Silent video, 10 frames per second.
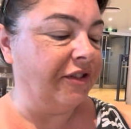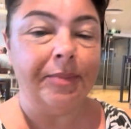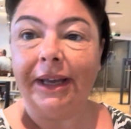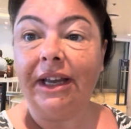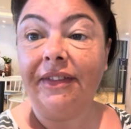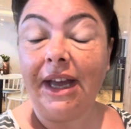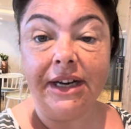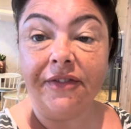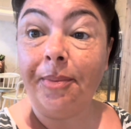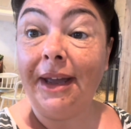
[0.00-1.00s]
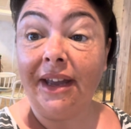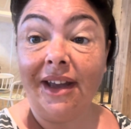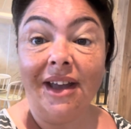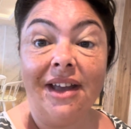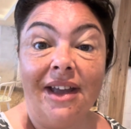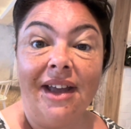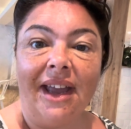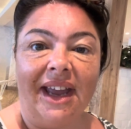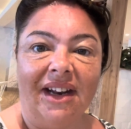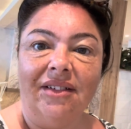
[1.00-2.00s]
to be at the end of the pier
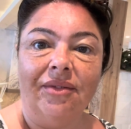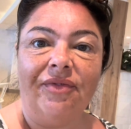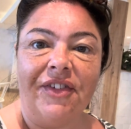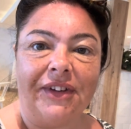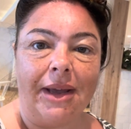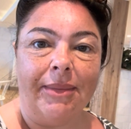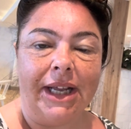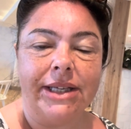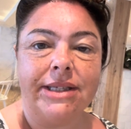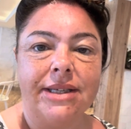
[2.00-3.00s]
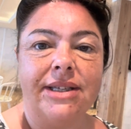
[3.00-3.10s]
in 15 minutes